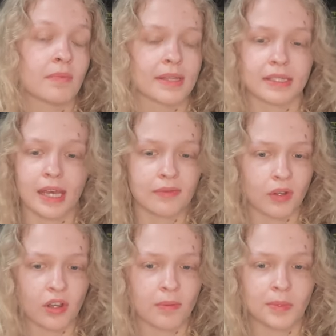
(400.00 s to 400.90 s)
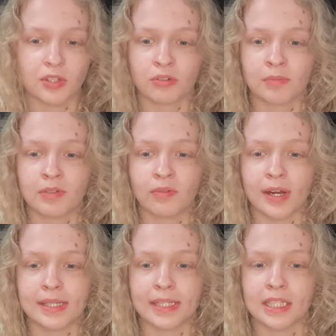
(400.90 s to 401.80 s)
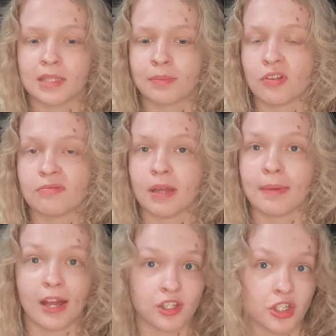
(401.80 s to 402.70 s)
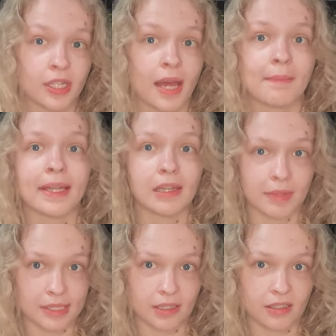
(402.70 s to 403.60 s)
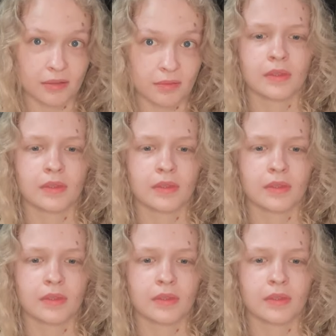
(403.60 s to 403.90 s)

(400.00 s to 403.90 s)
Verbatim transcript: has an adverb. Descriptive writing is both my passion and my nemesis.